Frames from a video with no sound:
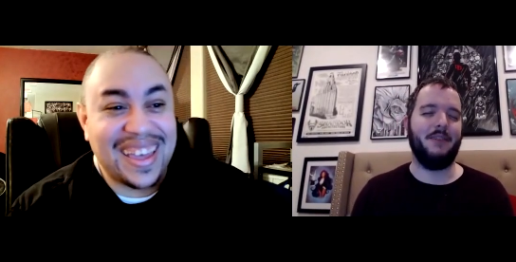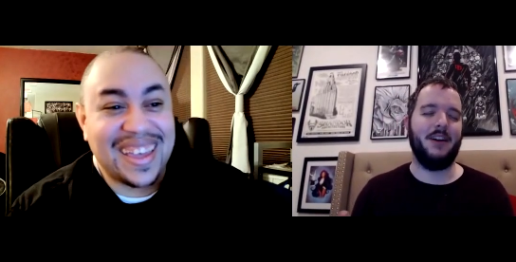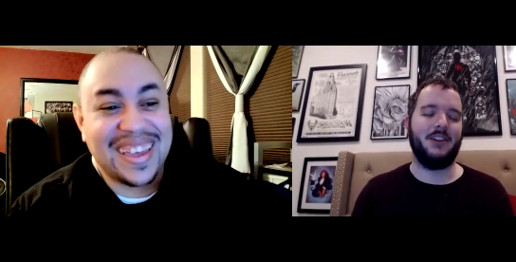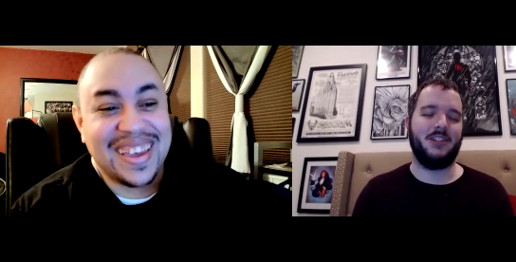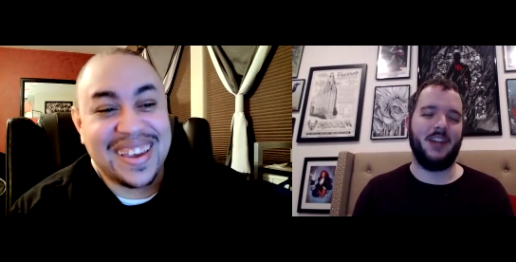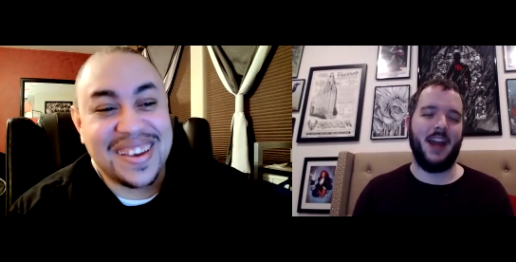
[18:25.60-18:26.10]

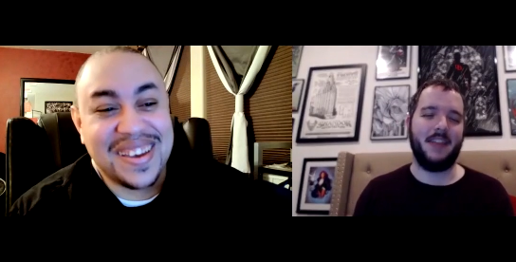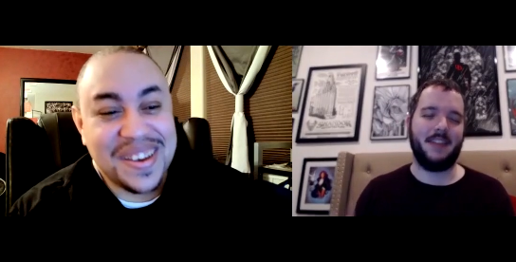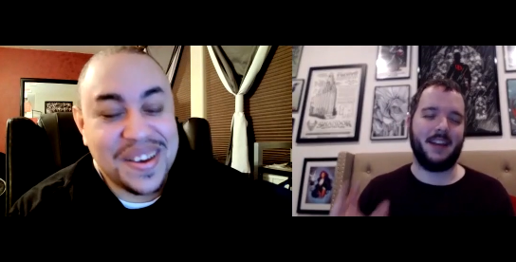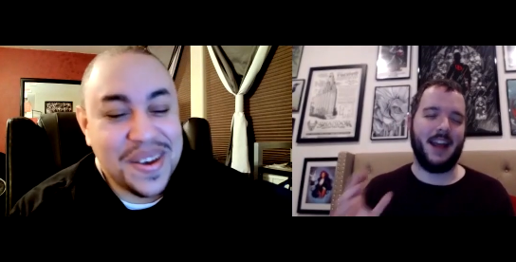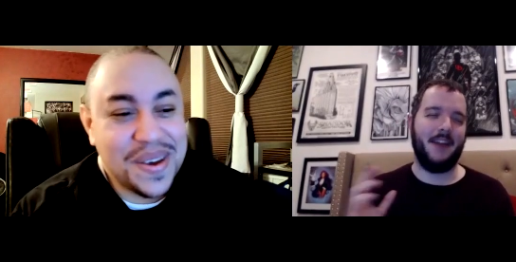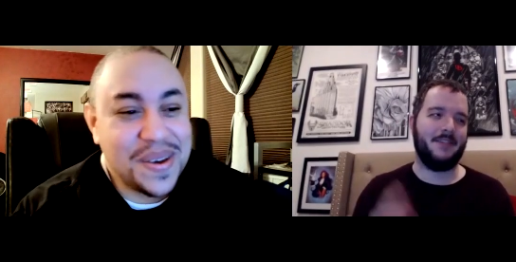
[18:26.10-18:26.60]
Speaker 1: when she has
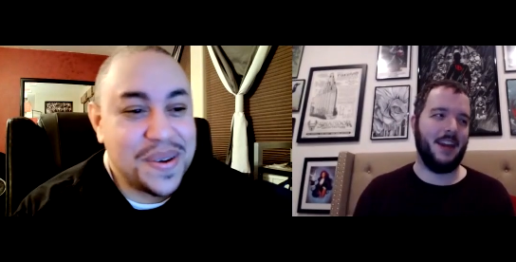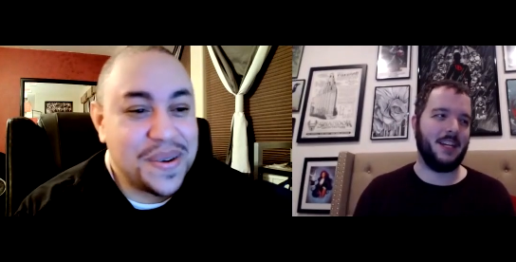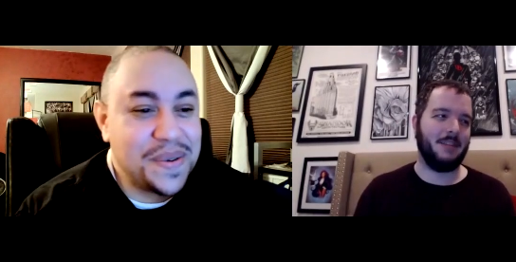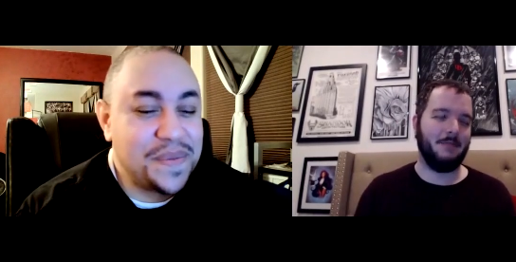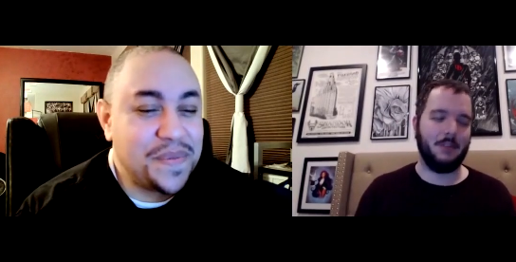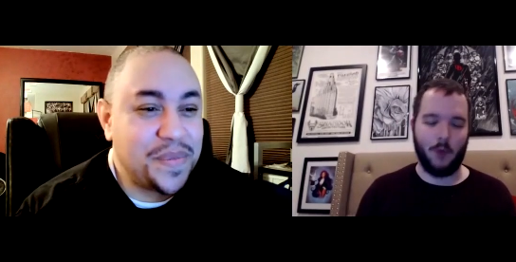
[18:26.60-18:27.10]
that
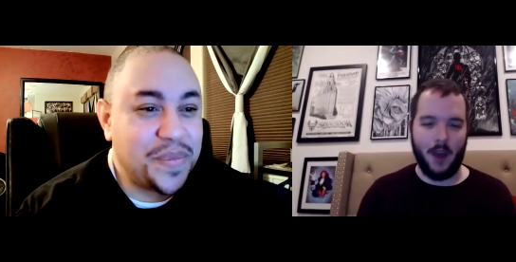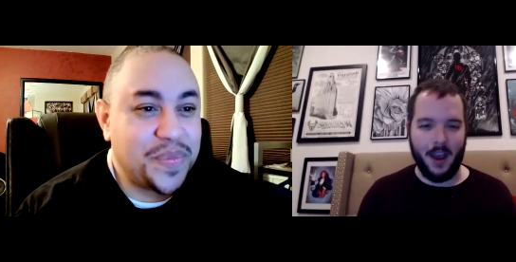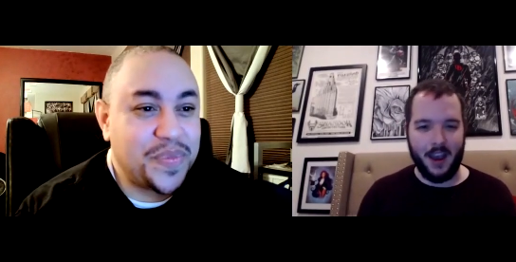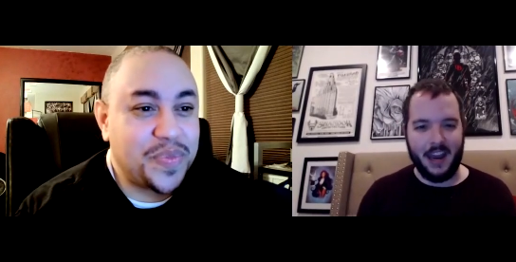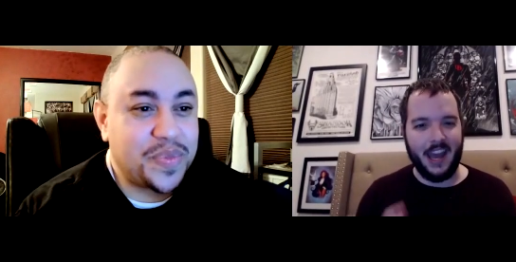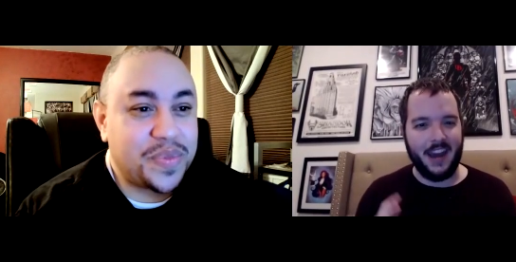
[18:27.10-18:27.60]
conversation with
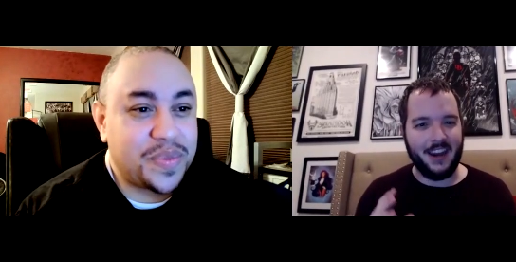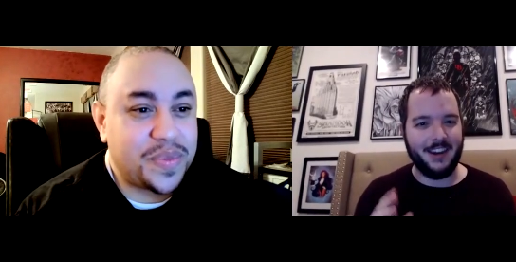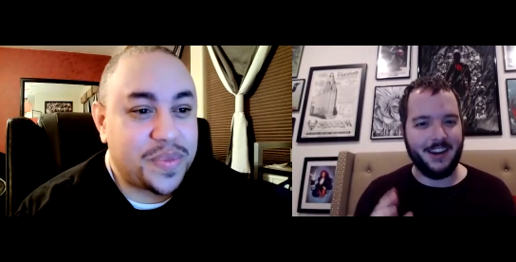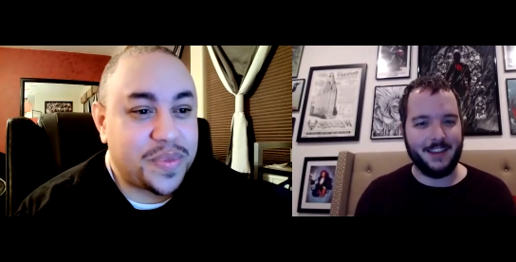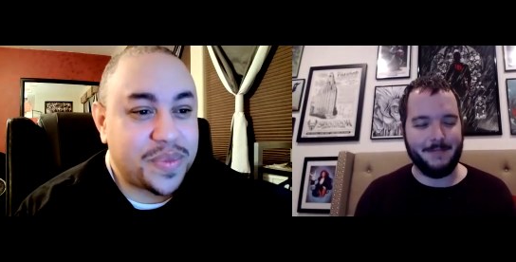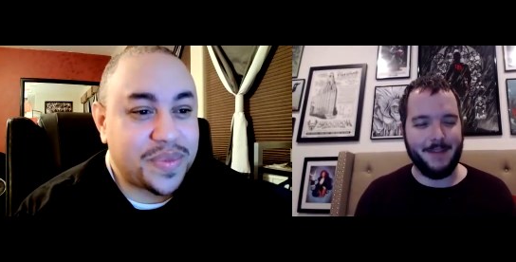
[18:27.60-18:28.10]
Ray and
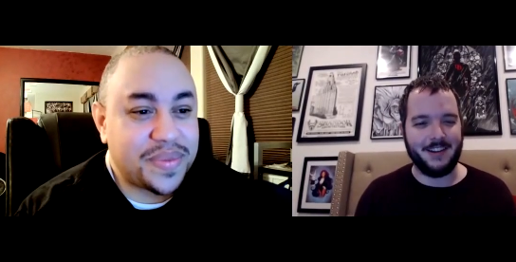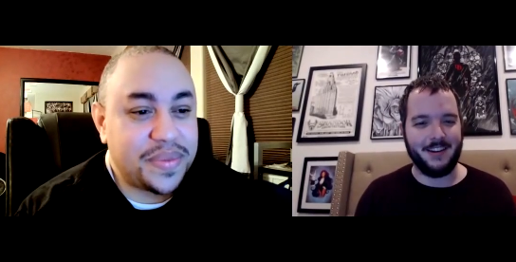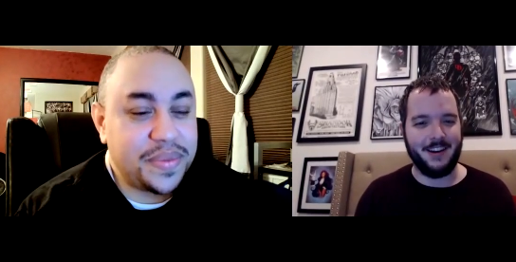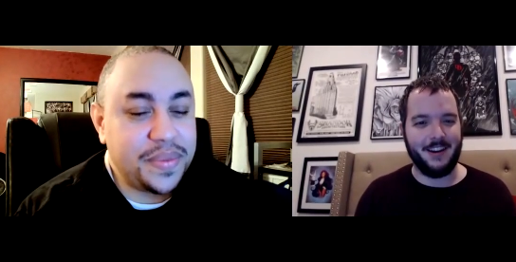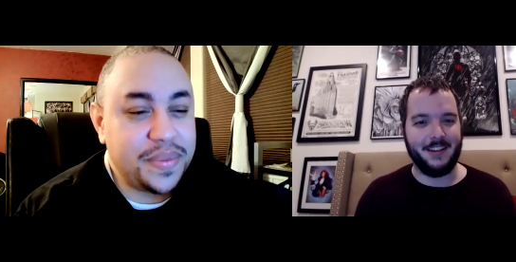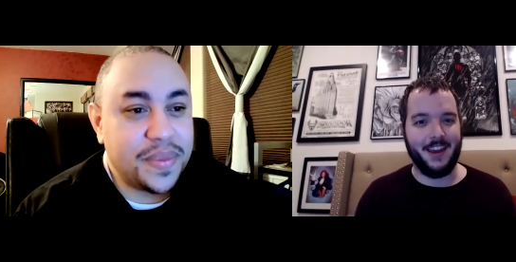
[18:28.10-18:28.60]
he does
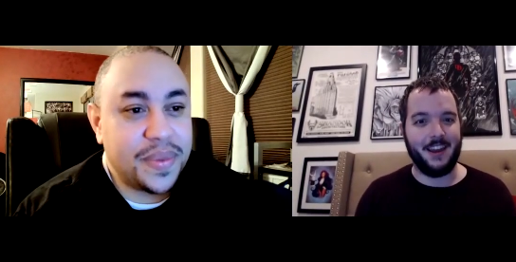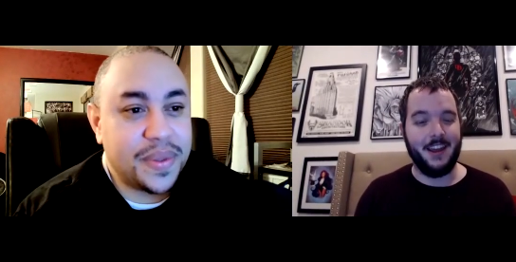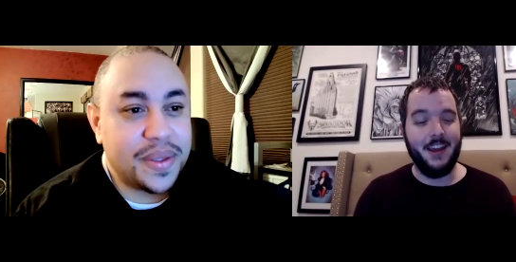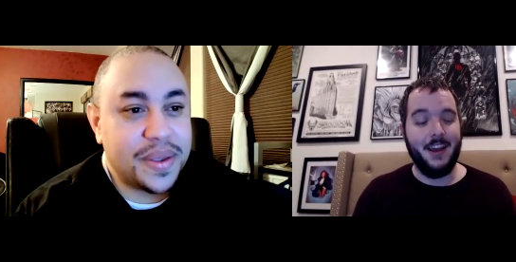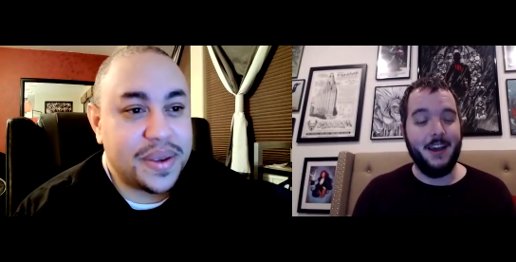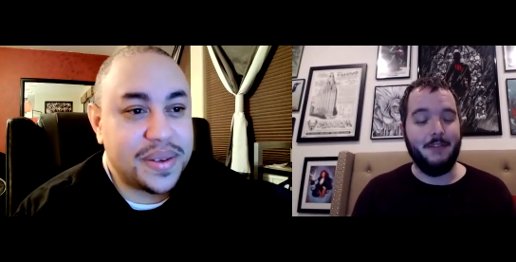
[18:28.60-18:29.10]
mention it as
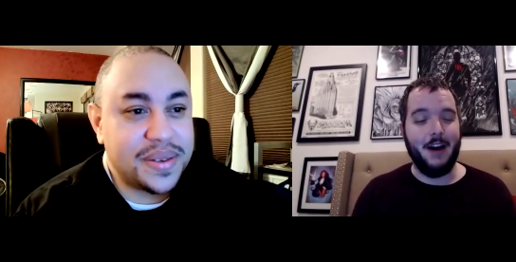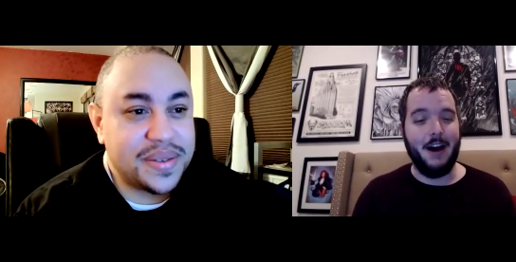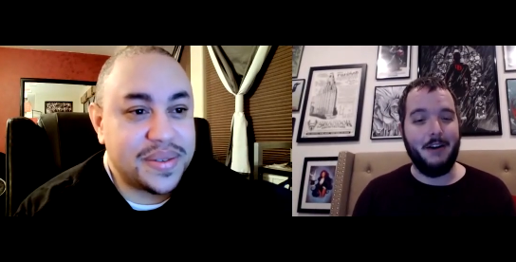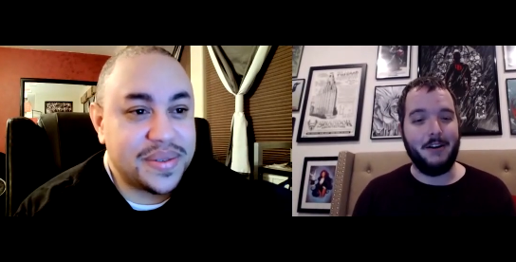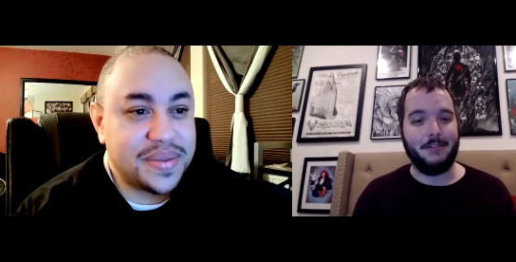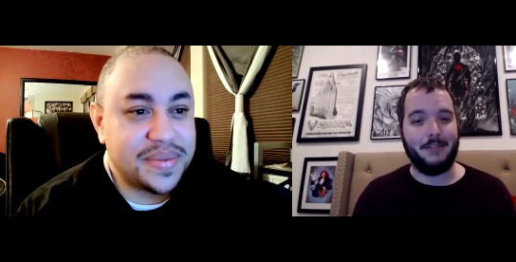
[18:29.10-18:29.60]
like,
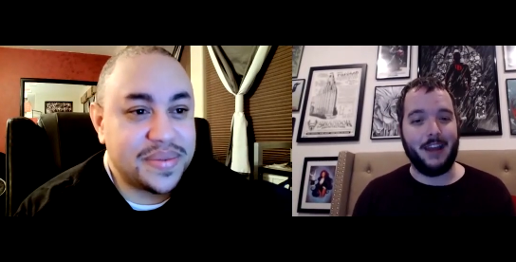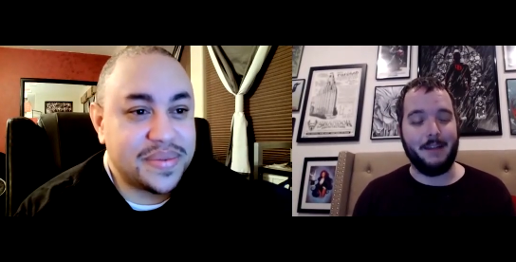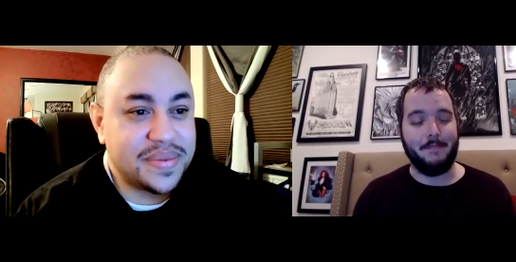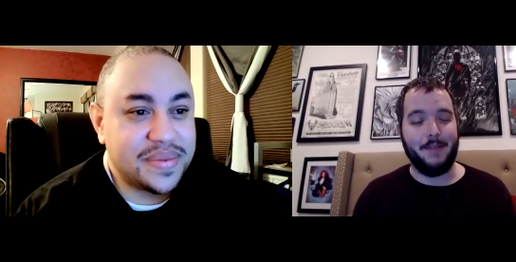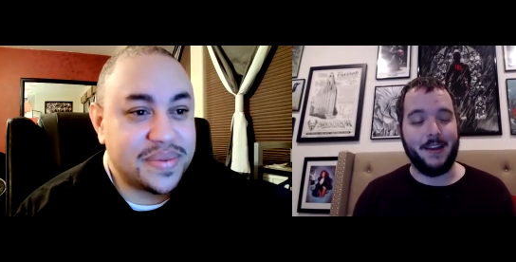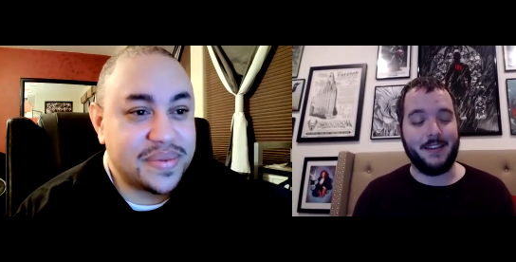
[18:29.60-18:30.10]
well, we were
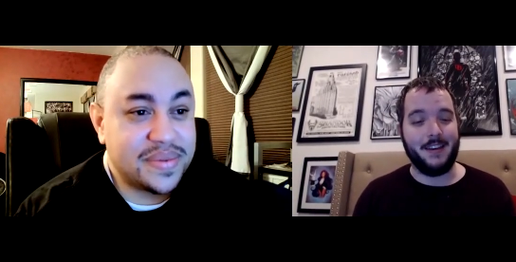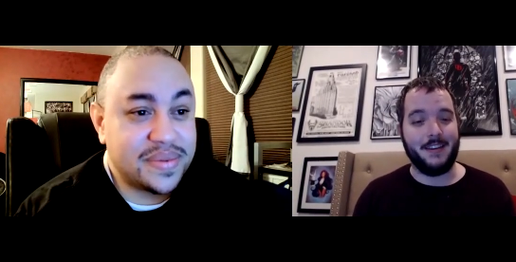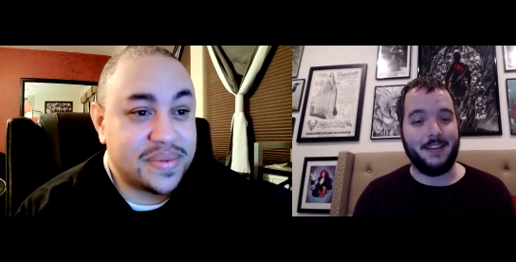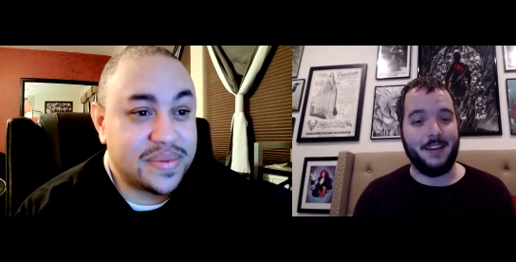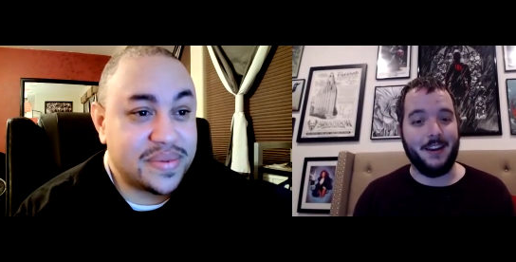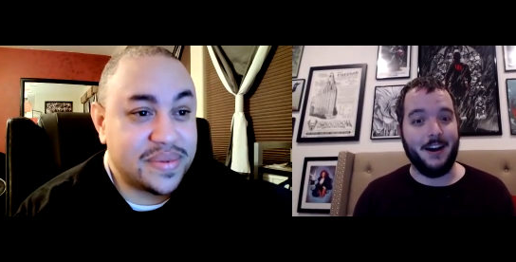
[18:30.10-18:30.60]
getting into business, you